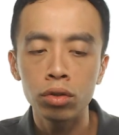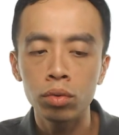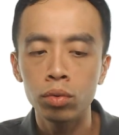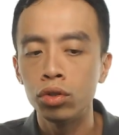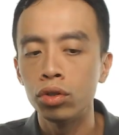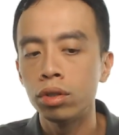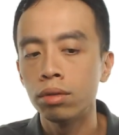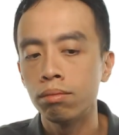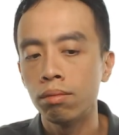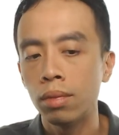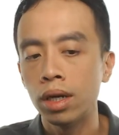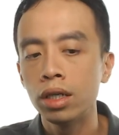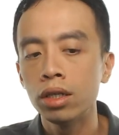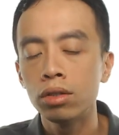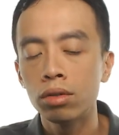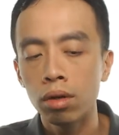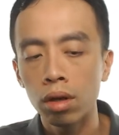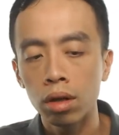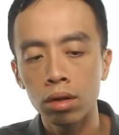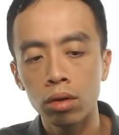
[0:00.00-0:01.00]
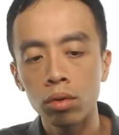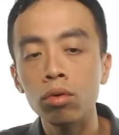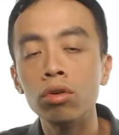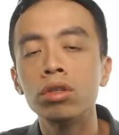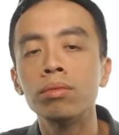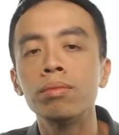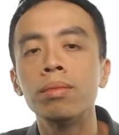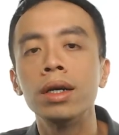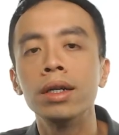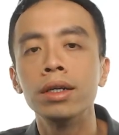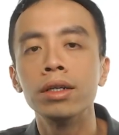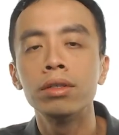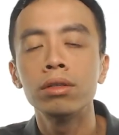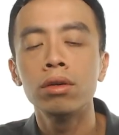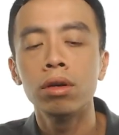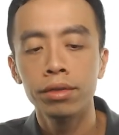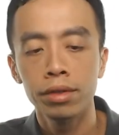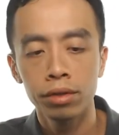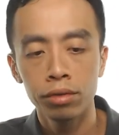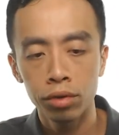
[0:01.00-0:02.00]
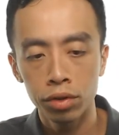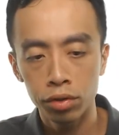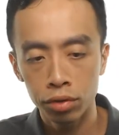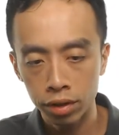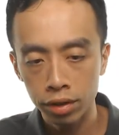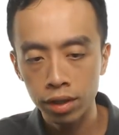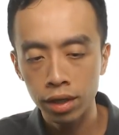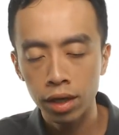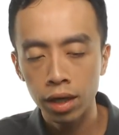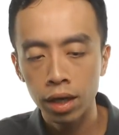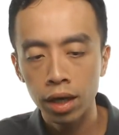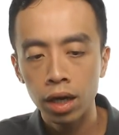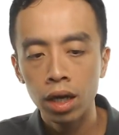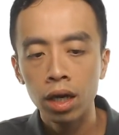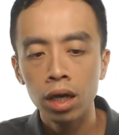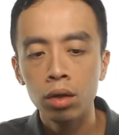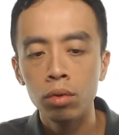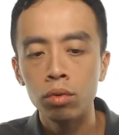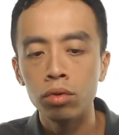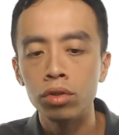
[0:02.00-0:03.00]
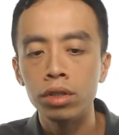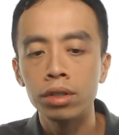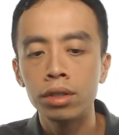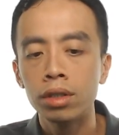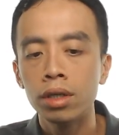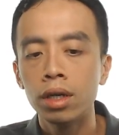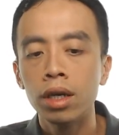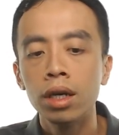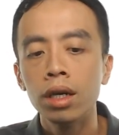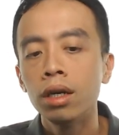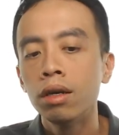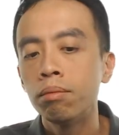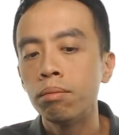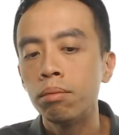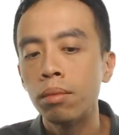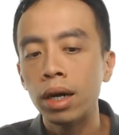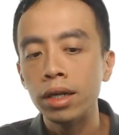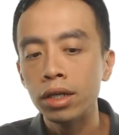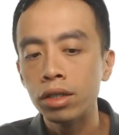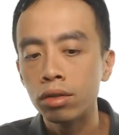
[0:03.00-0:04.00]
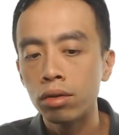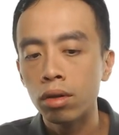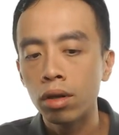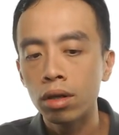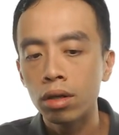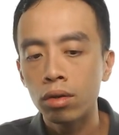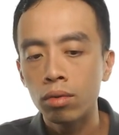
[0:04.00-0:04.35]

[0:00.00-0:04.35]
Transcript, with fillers: which is minus log OH minus concentration, which is minus log